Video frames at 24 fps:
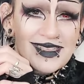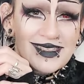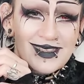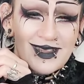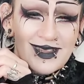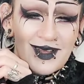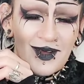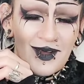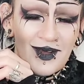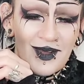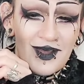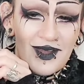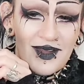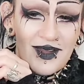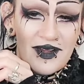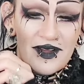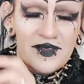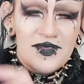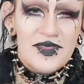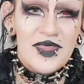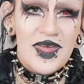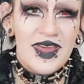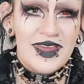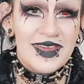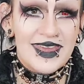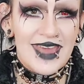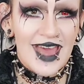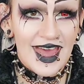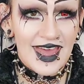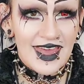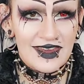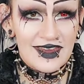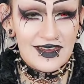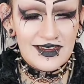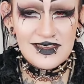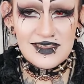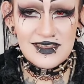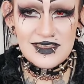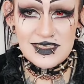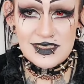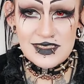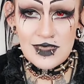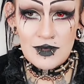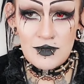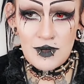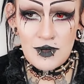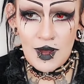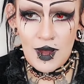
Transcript: though. Okay, so